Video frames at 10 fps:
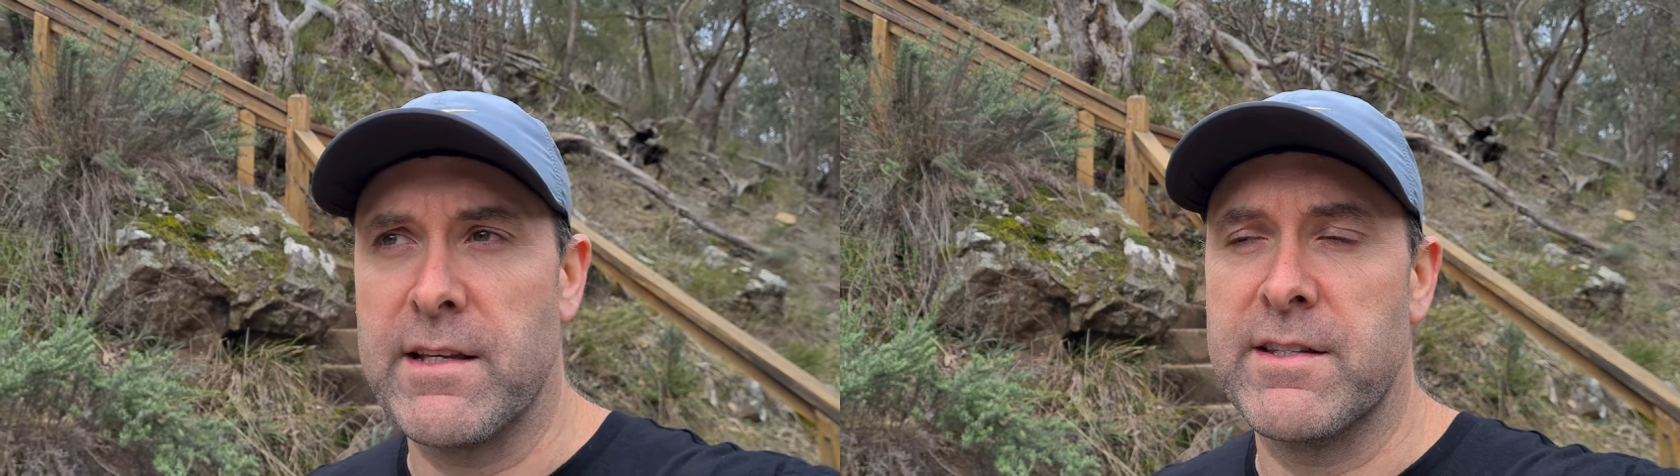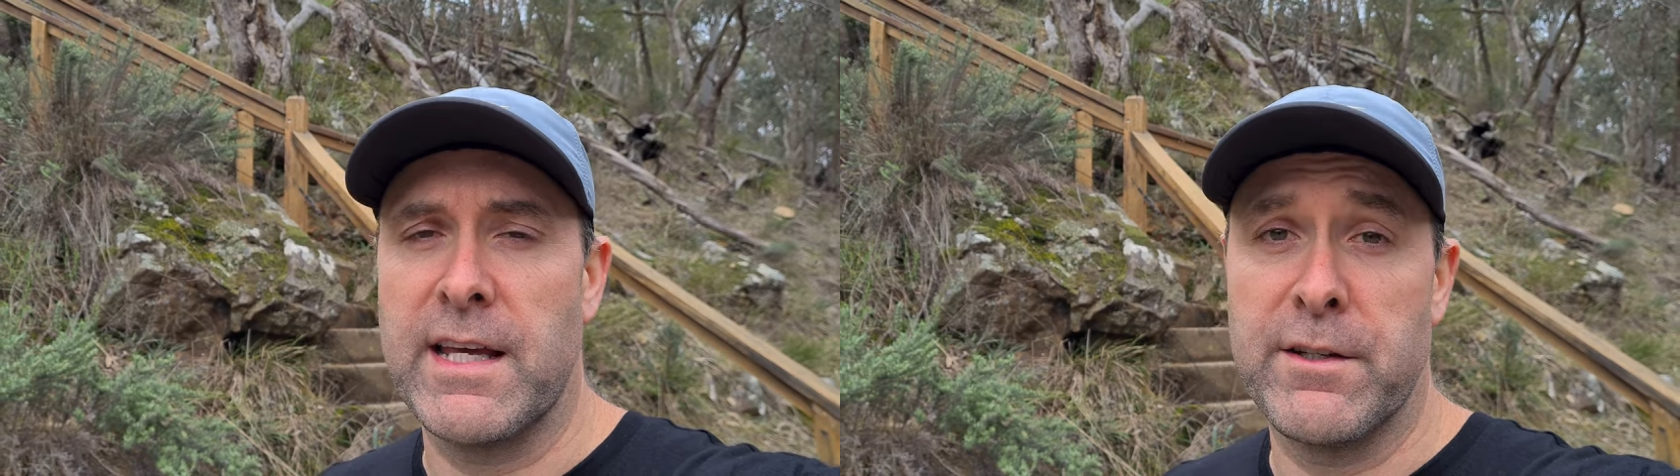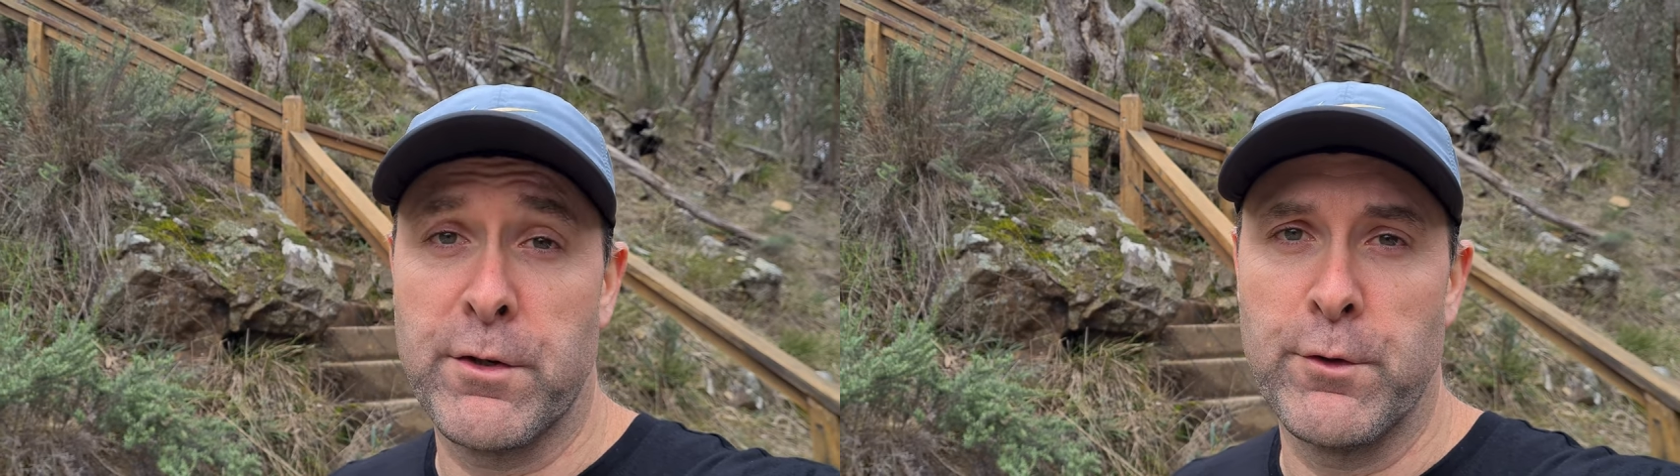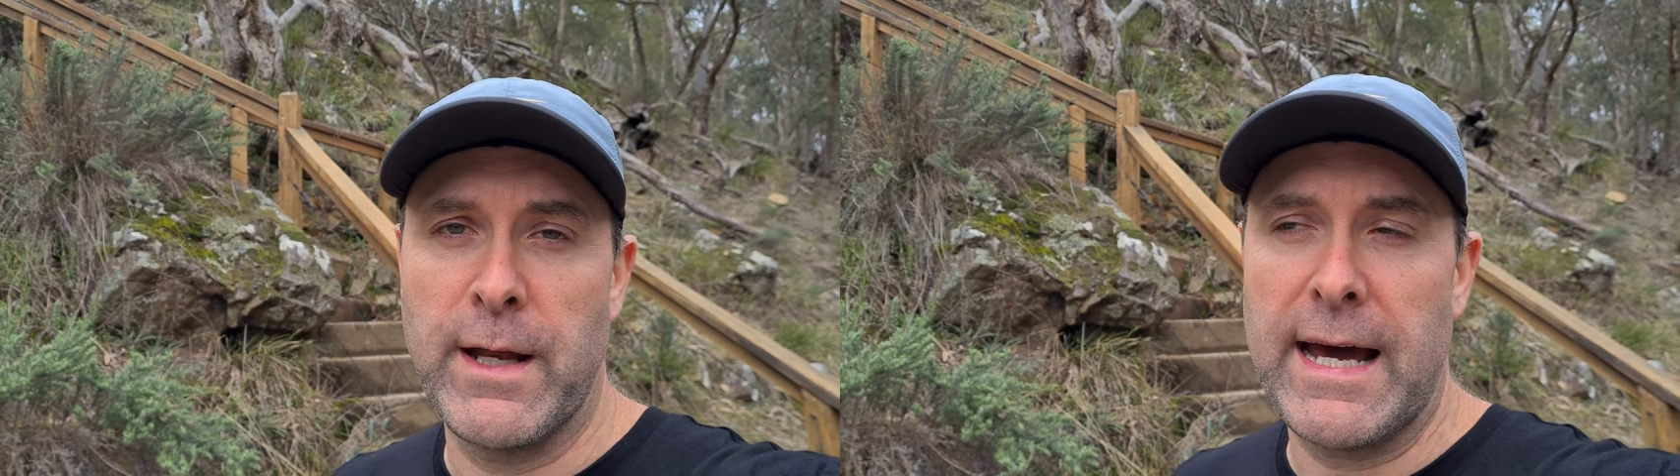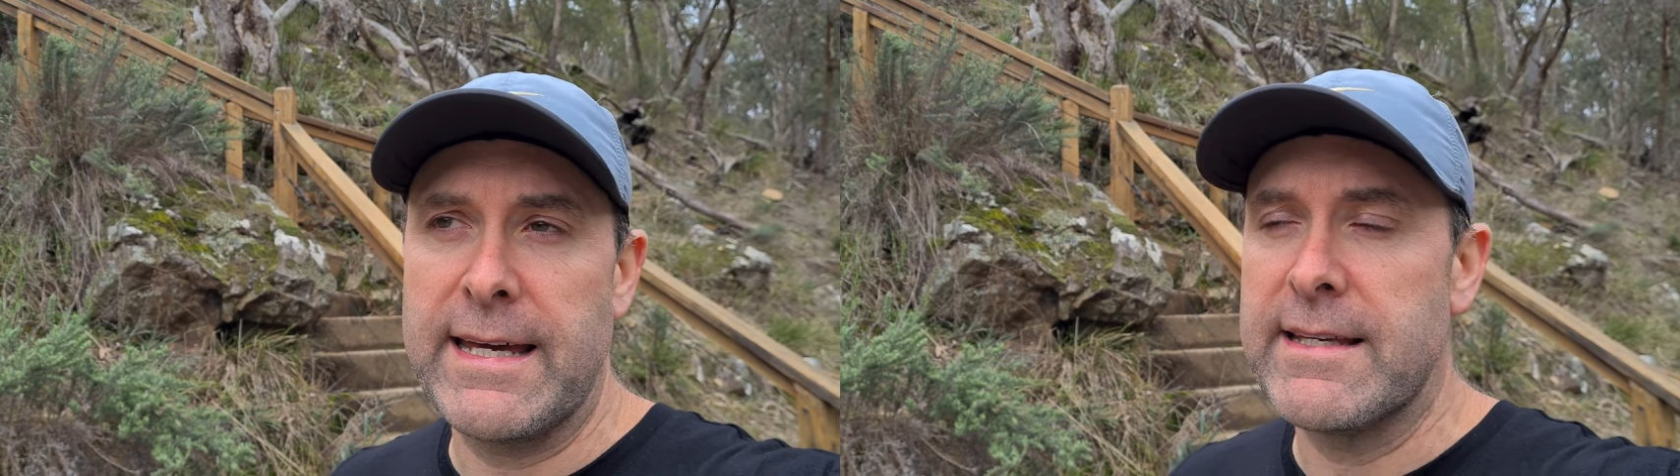it said 2
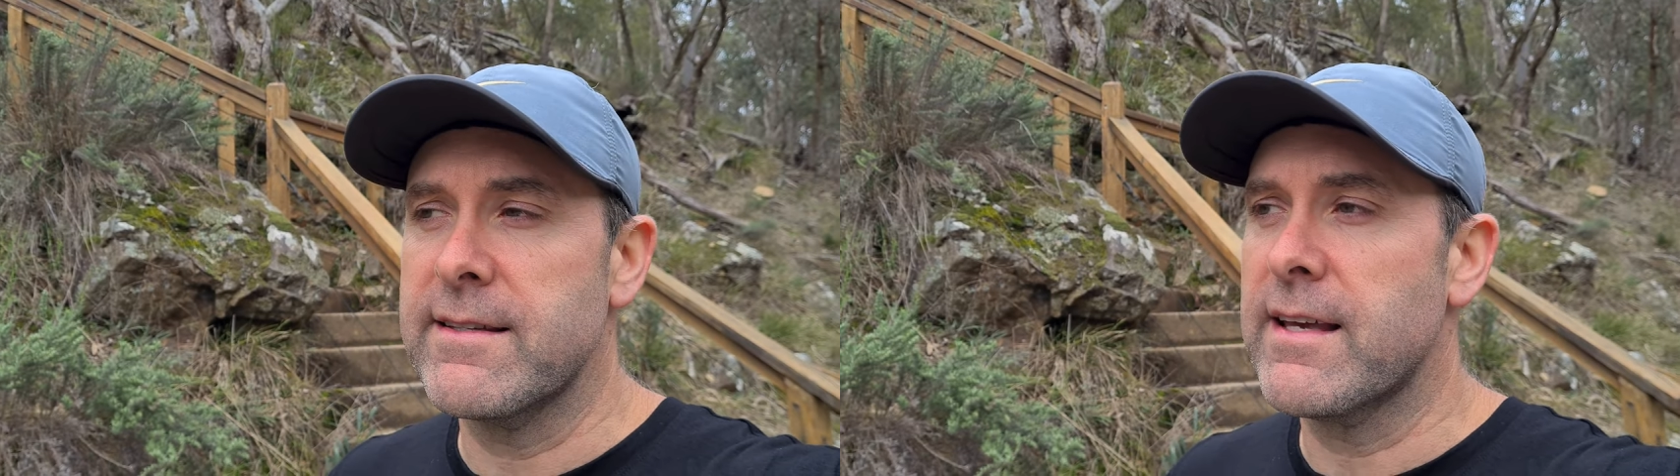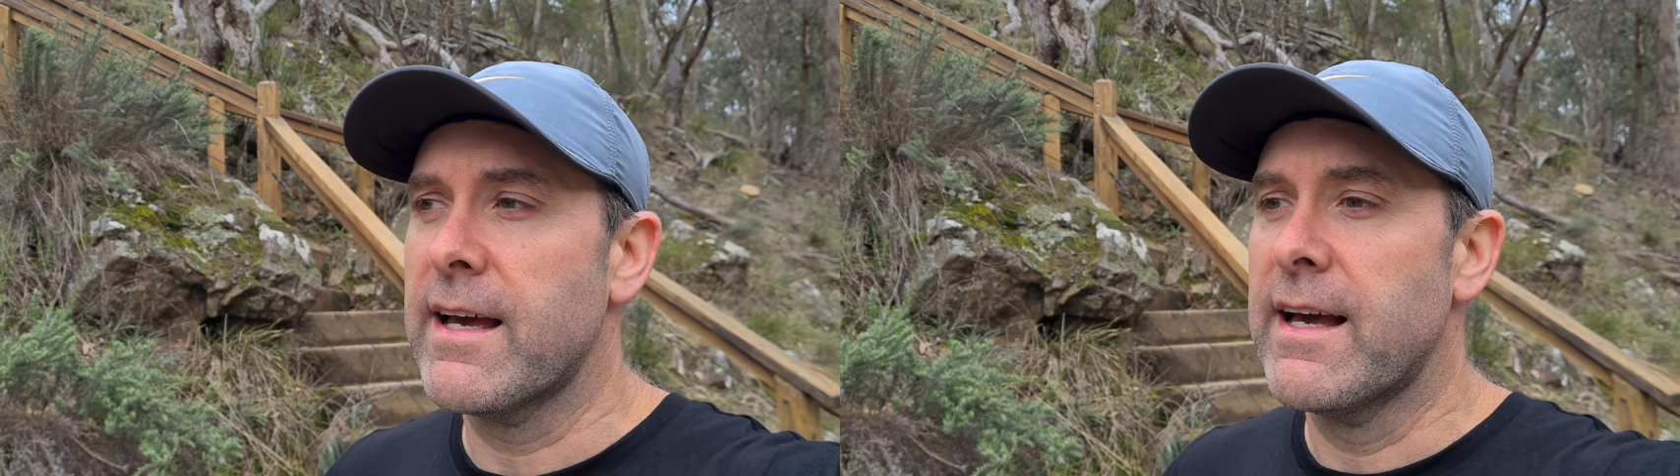days.